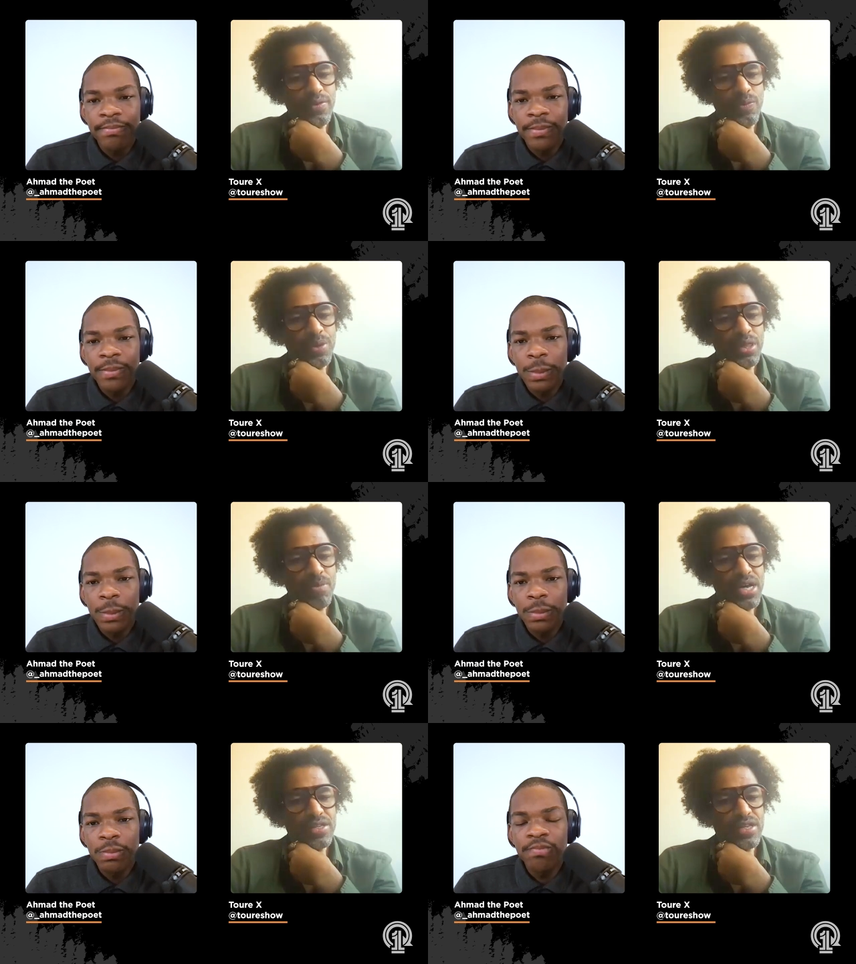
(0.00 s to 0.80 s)
Speaker 1: with
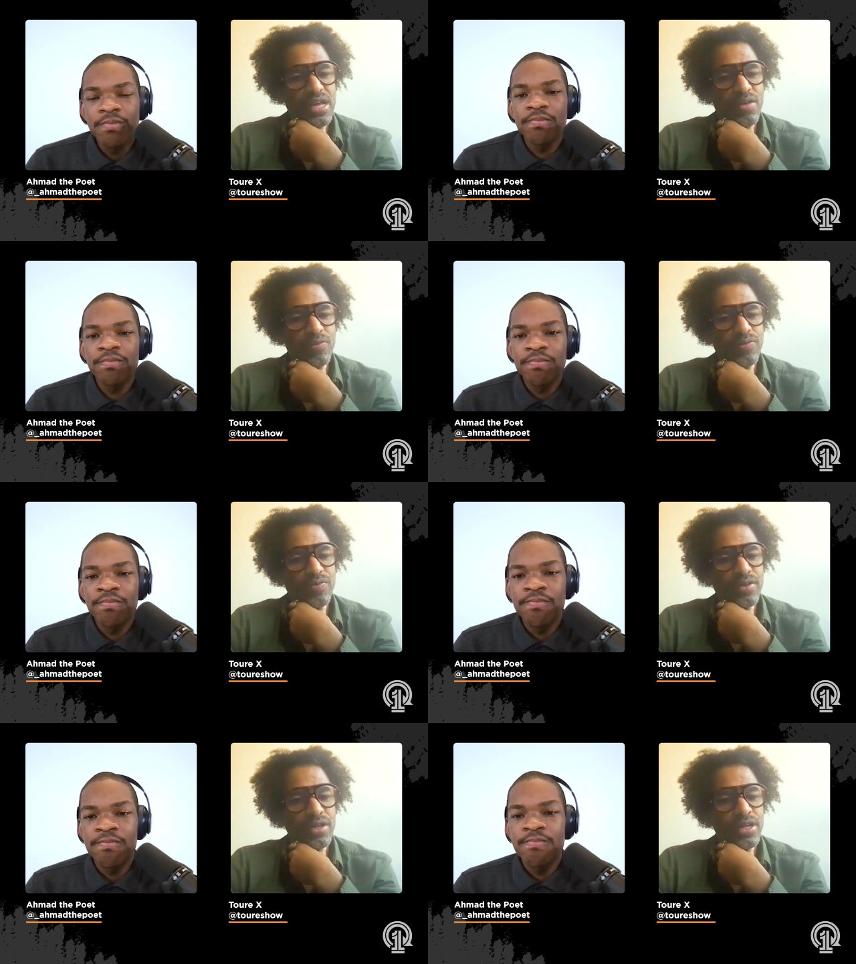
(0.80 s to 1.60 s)
myself.
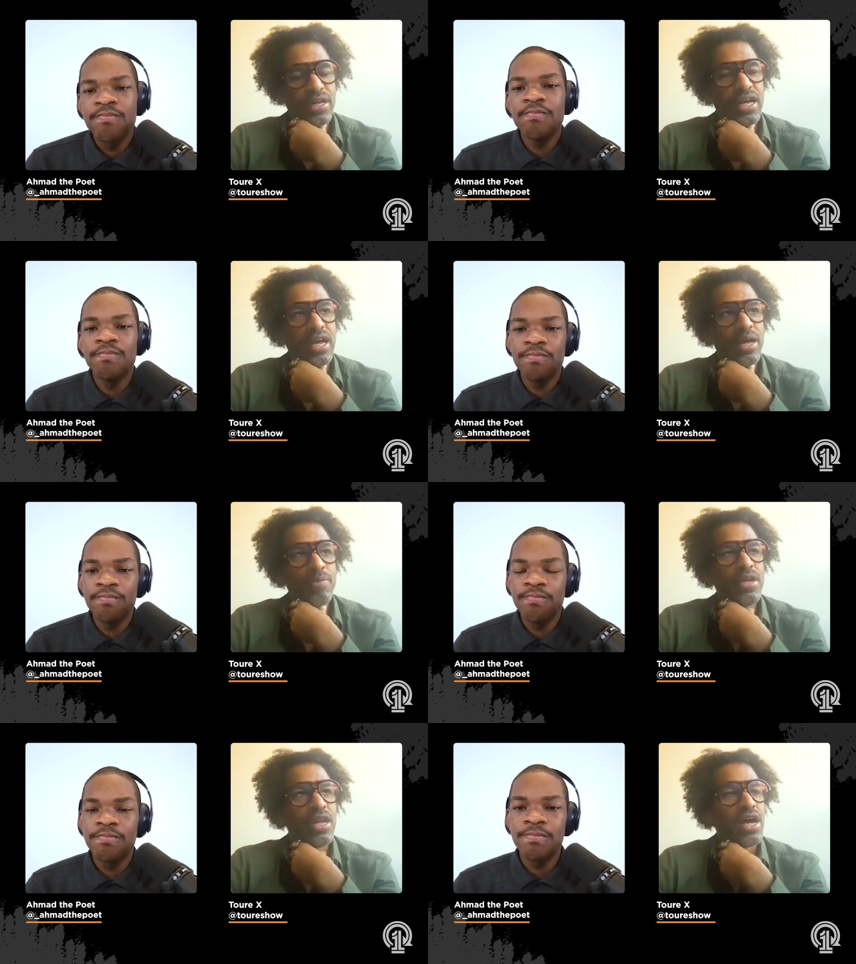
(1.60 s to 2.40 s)
Mm.
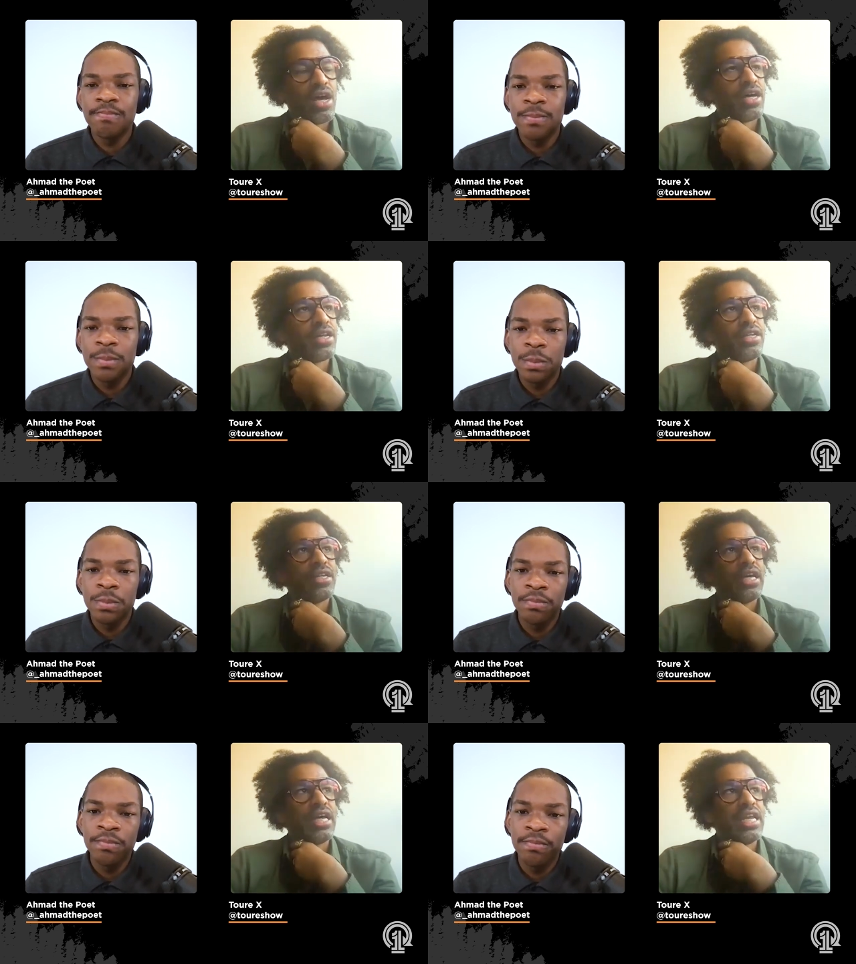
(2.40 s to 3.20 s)
I'm
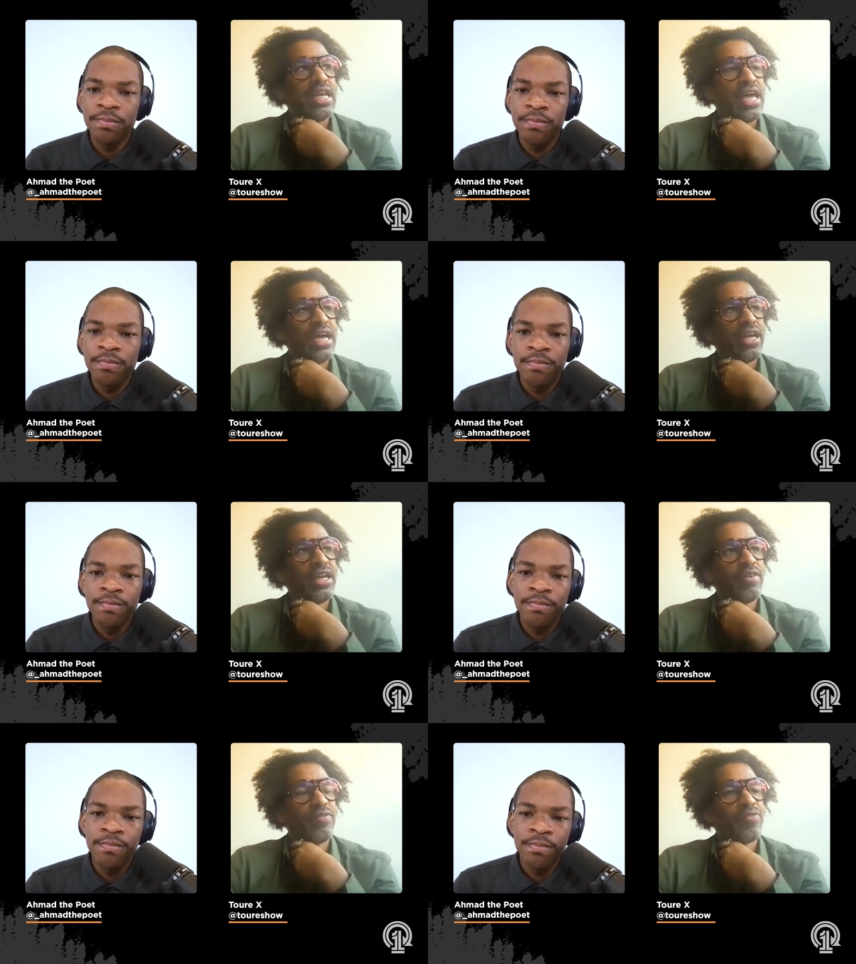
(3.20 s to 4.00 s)
not
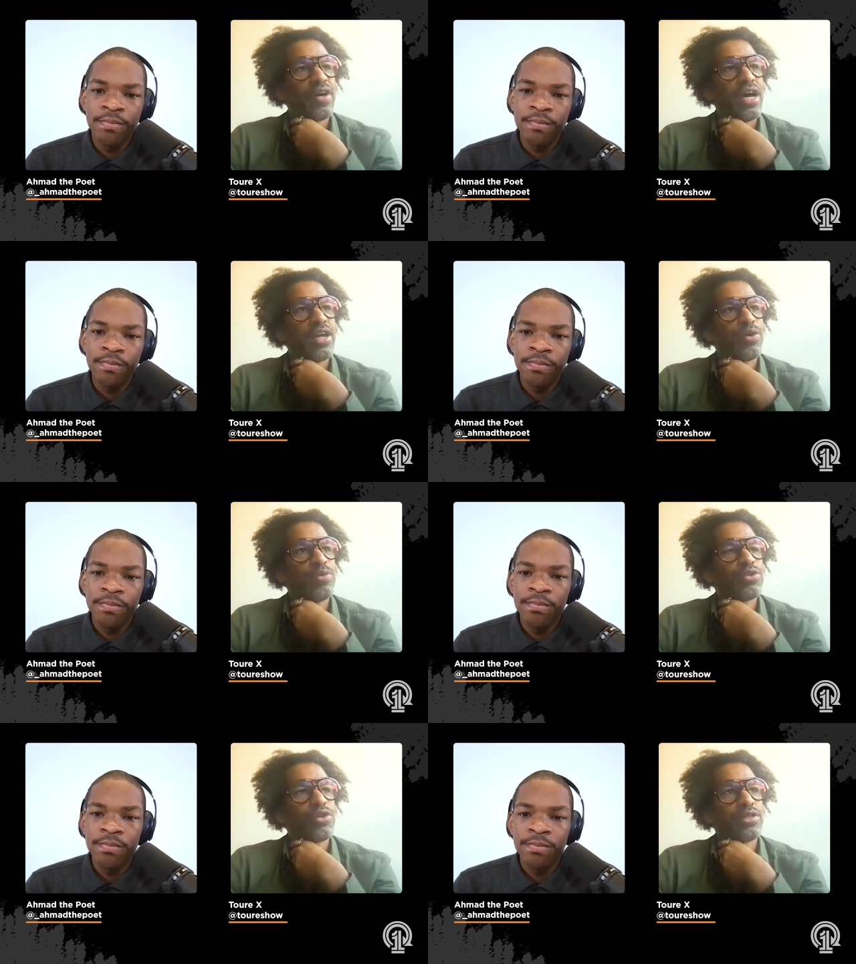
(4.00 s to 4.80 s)
negative. I
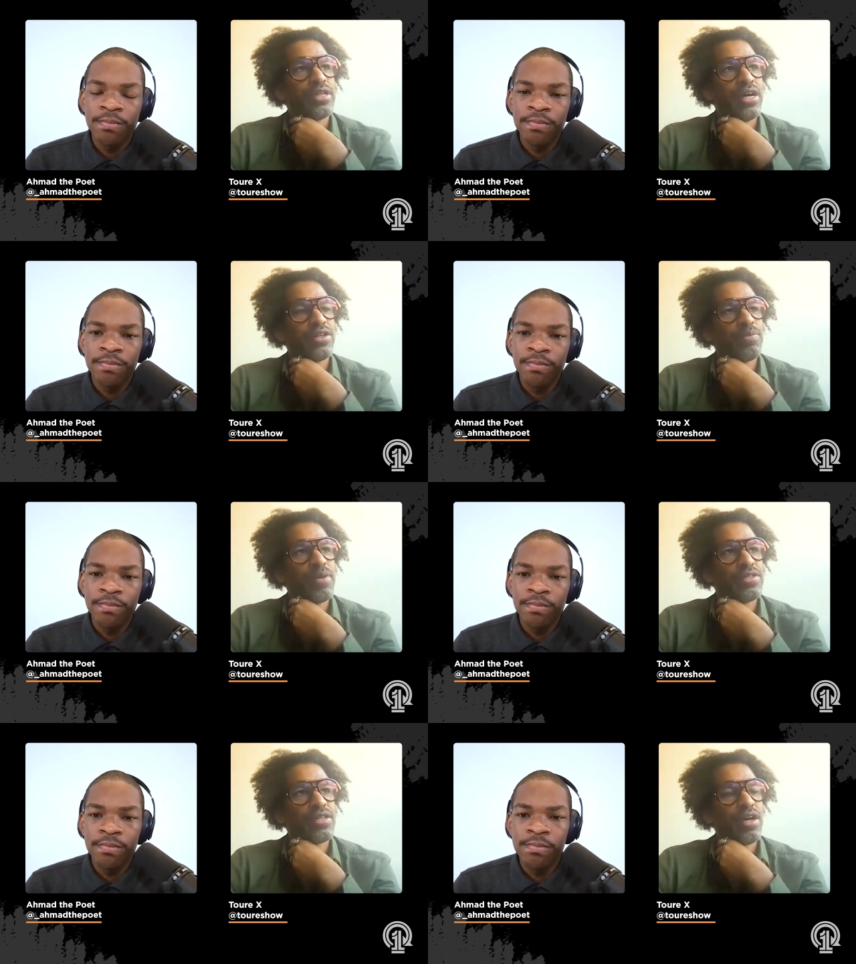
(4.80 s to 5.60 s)
don't talk down to
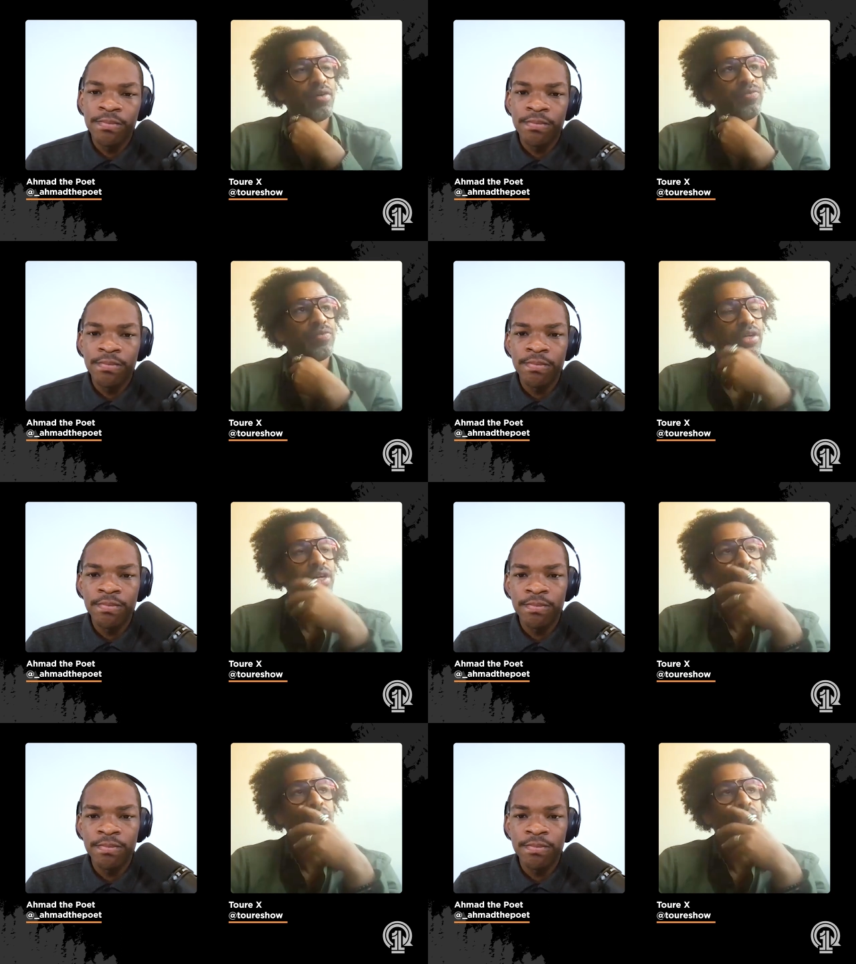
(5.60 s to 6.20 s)
myself.